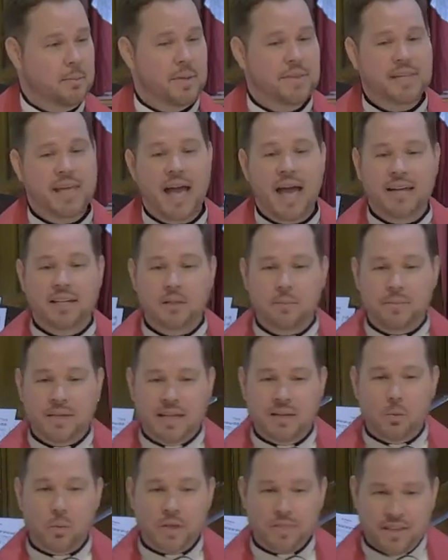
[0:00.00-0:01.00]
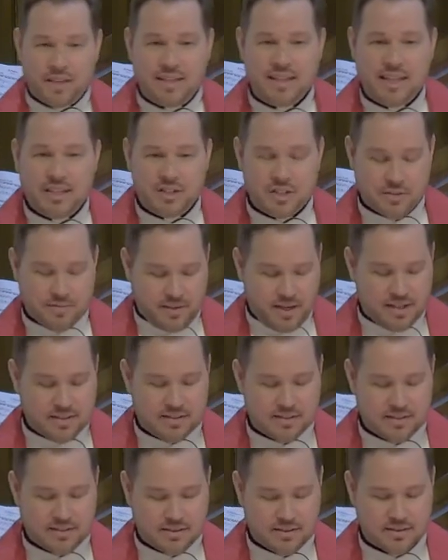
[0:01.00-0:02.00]
but the enemy within each of
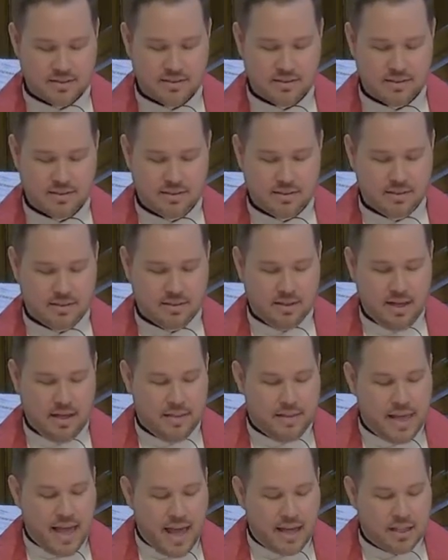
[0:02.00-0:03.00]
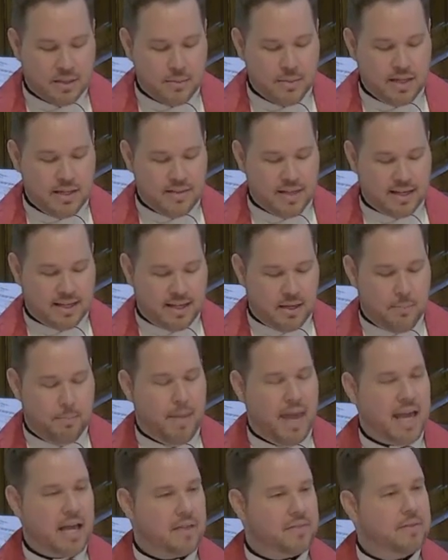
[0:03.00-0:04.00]
us. The enemy that can
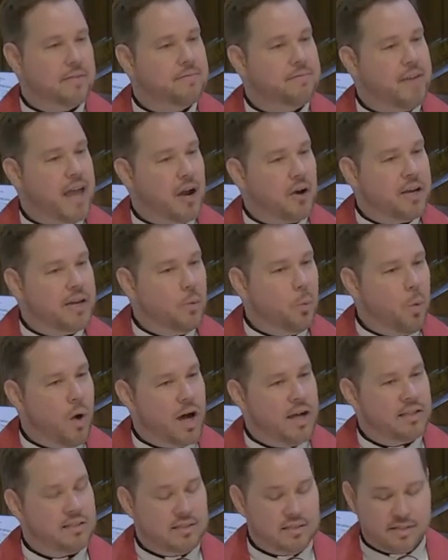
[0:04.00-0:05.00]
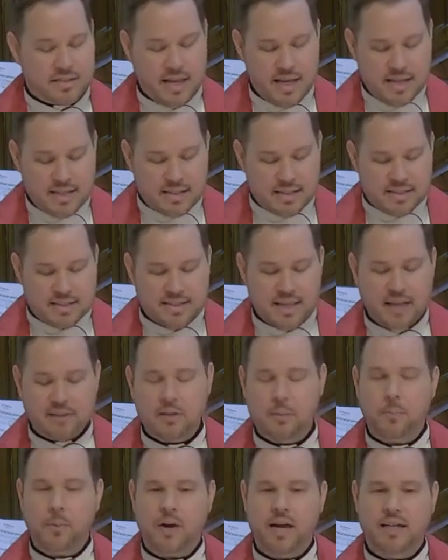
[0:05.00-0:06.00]
make the very ones
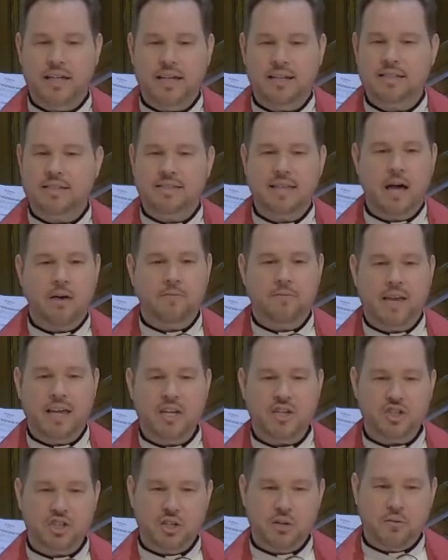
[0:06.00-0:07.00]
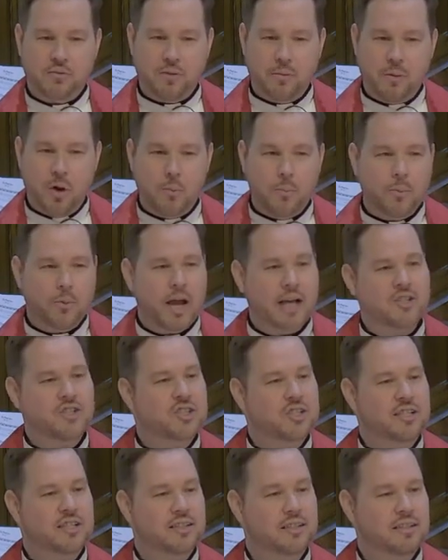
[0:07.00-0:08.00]
celebrating salvation from
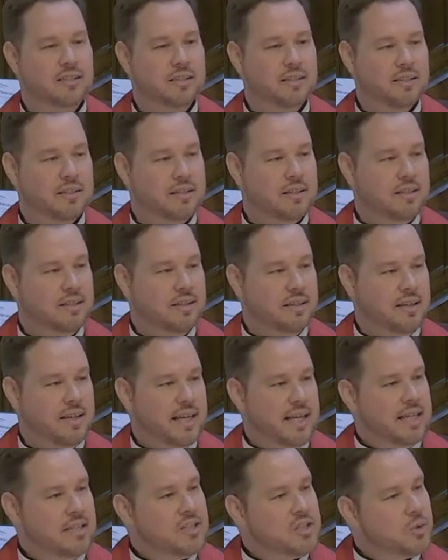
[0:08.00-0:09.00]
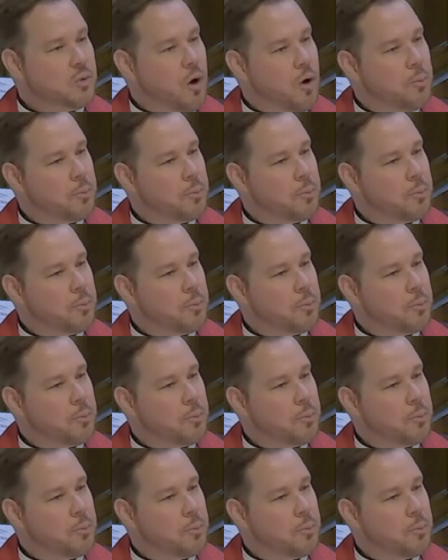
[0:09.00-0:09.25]
oppression into